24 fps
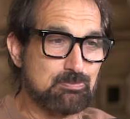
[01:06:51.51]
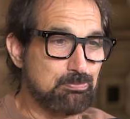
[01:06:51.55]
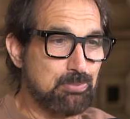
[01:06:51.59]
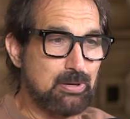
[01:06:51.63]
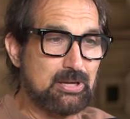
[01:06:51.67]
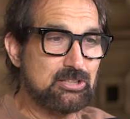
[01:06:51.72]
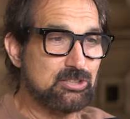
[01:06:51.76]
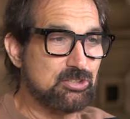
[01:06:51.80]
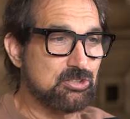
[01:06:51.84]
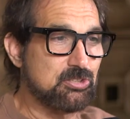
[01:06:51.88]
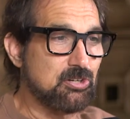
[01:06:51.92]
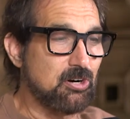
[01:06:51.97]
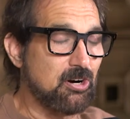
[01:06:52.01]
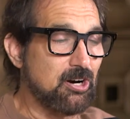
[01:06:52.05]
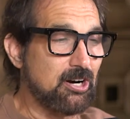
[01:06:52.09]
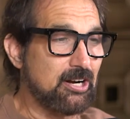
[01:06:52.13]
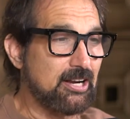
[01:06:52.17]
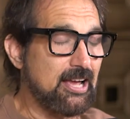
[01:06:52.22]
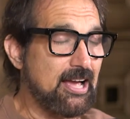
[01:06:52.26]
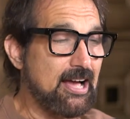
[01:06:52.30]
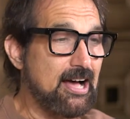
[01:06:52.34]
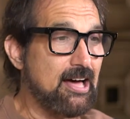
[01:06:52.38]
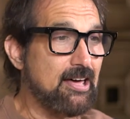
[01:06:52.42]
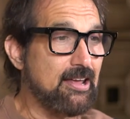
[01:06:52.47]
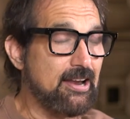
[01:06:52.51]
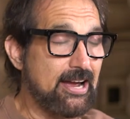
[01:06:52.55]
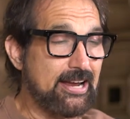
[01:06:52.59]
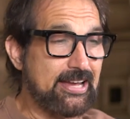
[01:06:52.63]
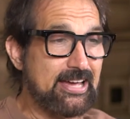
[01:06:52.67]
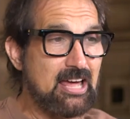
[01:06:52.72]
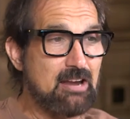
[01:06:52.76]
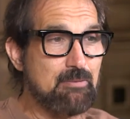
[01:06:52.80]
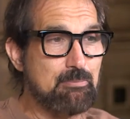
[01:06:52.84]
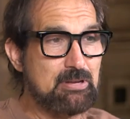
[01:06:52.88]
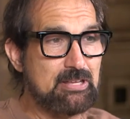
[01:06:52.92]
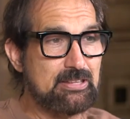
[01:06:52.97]
pitch dark out. I
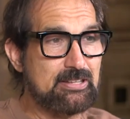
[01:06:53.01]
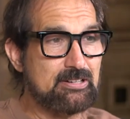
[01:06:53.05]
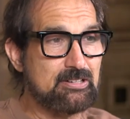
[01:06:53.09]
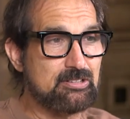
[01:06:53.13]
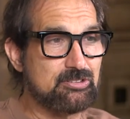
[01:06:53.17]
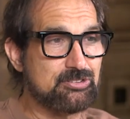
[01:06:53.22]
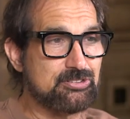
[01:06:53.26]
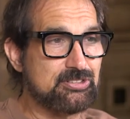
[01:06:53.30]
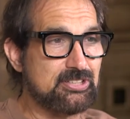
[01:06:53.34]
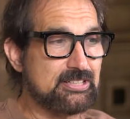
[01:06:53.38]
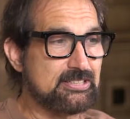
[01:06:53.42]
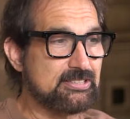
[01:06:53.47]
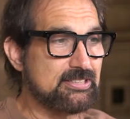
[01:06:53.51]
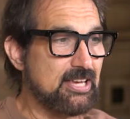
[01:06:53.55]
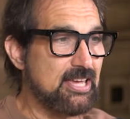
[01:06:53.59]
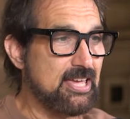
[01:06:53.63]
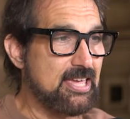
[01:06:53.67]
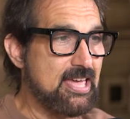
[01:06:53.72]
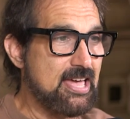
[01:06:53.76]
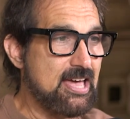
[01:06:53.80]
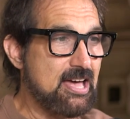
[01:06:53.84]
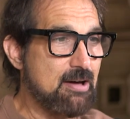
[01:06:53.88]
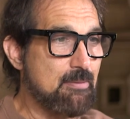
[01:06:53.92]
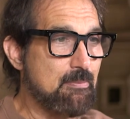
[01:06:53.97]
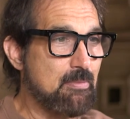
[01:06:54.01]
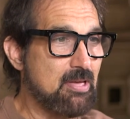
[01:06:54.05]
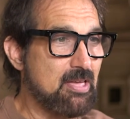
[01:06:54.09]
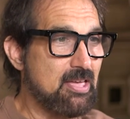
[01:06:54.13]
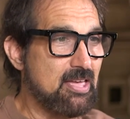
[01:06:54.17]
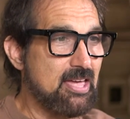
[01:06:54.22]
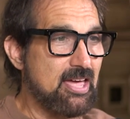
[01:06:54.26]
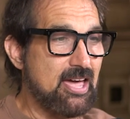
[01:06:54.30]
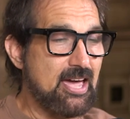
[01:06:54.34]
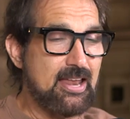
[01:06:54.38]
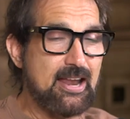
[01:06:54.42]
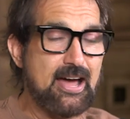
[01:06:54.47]
got to be there at 6 a.m.
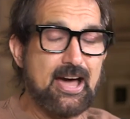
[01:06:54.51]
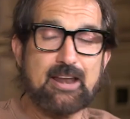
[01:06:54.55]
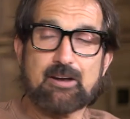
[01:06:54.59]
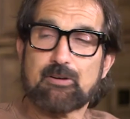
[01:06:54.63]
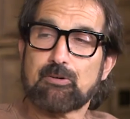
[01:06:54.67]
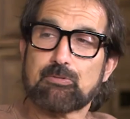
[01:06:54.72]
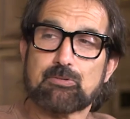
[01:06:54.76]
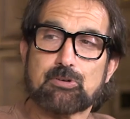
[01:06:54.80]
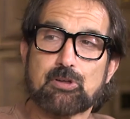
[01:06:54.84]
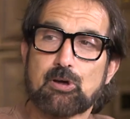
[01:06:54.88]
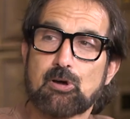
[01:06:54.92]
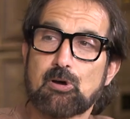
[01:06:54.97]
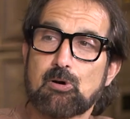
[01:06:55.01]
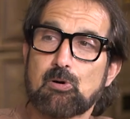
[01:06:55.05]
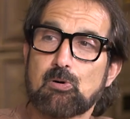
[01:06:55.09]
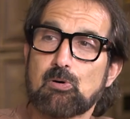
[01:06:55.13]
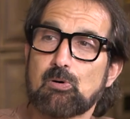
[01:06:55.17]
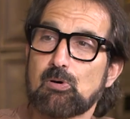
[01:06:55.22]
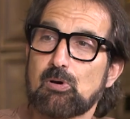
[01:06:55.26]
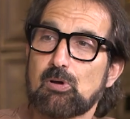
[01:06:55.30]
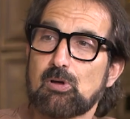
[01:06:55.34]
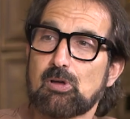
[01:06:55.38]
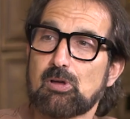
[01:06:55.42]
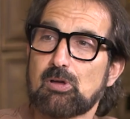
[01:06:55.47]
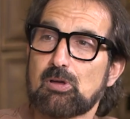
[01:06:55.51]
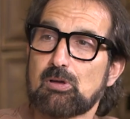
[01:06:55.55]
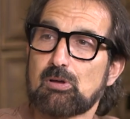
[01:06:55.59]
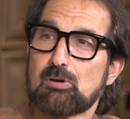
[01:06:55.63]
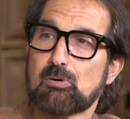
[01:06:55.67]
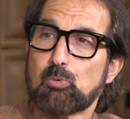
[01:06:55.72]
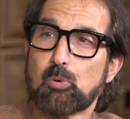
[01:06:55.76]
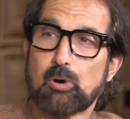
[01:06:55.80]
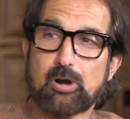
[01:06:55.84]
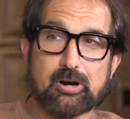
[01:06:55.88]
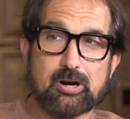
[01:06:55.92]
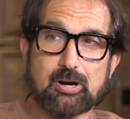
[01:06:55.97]
and I don't know
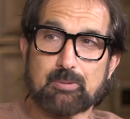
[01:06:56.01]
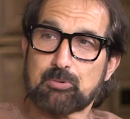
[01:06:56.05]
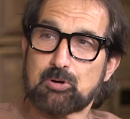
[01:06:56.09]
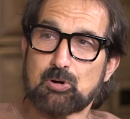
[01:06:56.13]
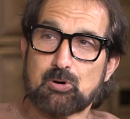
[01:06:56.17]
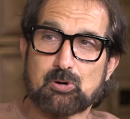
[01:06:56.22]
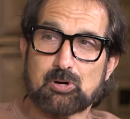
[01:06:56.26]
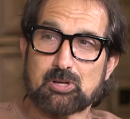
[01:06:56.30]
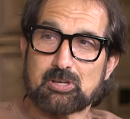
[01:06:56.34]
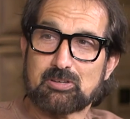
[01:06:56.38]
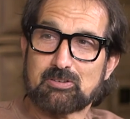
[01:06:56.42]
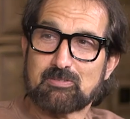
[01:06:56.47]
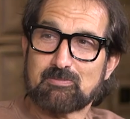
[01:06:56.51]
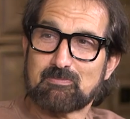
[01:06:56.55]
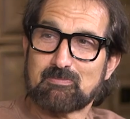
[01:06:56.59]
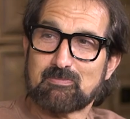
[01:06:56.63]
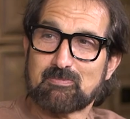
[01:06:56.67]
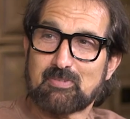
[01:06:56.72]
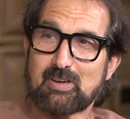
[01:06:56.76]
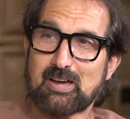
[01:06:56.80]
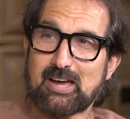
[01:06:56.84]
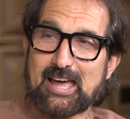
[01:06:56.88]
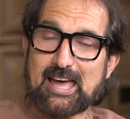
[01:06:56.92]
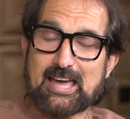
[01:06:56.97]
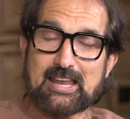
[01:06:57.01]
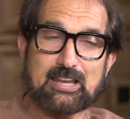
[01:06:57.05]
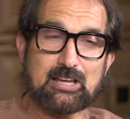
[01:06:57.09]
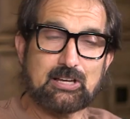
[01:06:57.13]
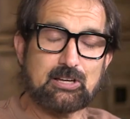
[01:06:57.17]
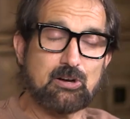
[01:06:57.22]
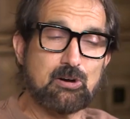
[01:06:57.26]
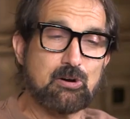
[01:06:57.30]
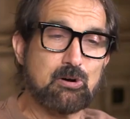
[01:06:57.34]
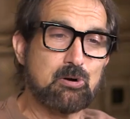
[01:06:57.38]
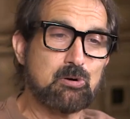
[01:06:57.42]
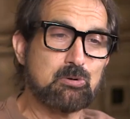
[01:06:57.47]
where I'm going. I had to
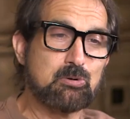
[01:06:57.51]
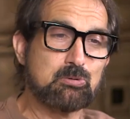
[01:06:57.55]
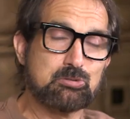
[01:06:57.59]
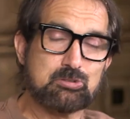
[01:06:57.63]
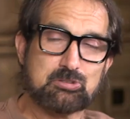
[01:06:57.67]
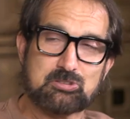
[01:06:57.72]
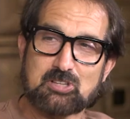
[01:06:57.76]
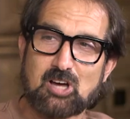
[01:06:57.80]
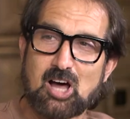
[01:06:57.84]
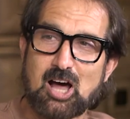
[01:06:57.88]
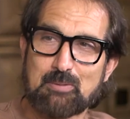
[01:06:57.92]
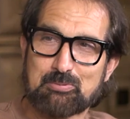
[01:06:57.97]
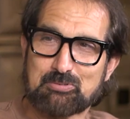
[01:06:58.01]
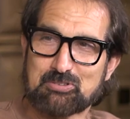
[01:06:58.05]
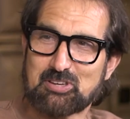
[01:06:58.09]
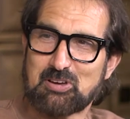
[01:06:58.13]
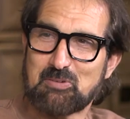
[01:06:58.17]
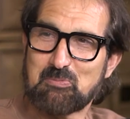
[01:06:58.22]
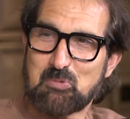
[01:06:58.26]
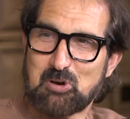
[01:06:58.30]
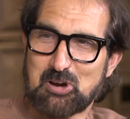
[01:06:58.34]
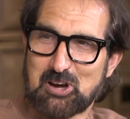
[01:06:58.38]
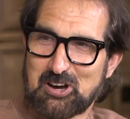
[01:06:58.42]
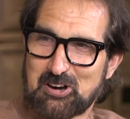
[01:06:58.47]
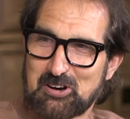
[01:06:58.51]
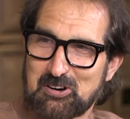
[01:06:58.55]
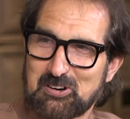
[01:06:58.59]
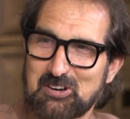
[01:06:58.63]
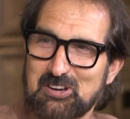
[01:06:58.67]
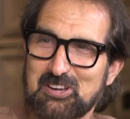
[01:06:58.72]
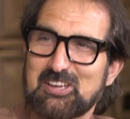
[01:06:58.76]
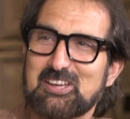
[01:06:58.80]
go stop somewhere,